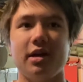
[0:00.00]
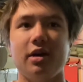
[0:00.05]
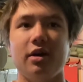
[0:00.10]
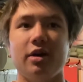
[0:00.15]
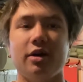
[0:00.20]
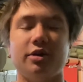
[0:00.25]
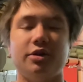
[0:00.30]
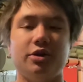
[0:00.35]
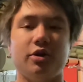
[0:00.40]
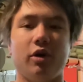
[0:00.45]

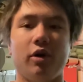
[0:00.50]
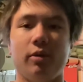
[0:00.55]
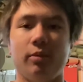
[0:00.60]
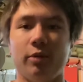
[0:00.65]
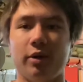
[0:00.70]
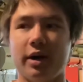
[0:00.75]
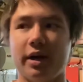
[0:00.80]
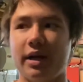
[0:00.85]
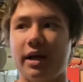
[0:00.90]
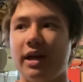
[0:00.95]
or do
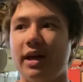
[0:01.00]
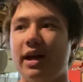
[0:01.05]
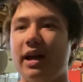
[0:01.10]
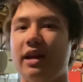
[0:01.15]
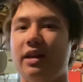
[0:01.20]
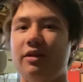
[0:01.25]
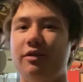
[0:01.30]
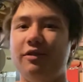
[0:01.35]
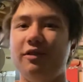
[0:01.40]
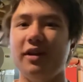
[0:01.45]
homework,
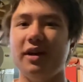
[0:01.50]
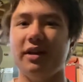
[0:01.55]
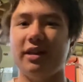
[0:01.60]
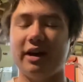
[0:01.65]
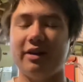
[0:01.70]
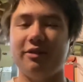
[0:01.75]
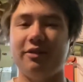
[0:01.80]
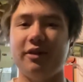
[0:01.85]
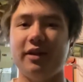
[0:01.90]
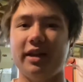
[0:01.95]
and you feel
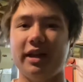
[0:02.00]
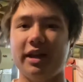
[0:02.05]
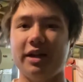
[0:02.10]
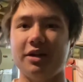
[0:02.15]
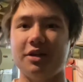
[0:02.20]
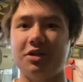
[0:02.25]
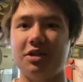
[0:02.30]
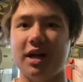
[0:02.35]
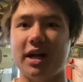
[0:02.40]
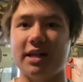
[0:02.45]
that feeling in
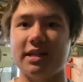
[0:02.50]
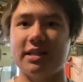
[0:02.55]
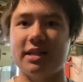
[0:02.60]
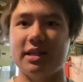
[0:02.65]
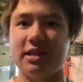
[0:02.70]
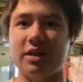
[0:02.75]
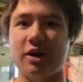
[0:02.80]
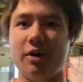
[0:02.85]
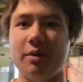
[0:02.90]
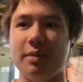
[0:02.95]
your chest.
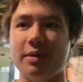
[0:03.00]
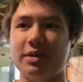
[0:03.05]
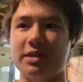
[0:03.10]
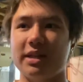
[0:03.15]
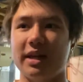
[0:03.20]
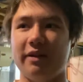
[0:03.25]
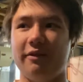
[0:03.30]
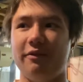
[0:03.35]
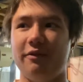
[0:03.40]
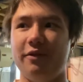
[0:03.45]
It's almost
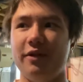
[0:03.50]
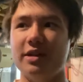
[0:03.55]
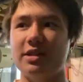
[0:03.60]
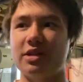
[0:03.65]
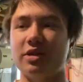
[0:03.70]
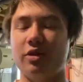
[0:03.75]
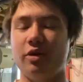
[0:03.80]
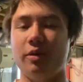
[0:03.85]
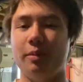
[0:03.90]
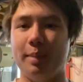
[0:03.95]
like
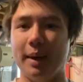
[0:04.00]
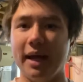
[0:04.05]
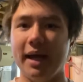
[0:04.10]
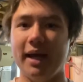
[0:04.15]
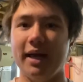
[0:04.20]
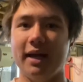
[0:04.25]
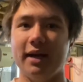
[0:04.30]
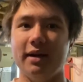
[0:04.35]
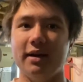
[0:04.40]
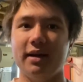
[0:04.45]
physical
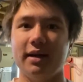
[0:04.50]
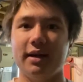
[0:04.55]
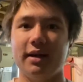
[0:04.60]
pain,